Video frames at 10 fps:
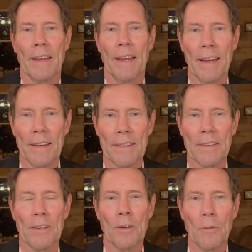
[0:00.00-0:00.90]
and
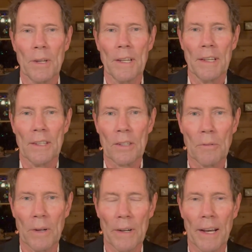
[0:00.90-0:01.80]
we can get the
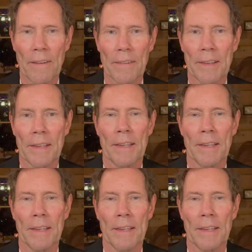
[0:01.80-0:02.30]
word out.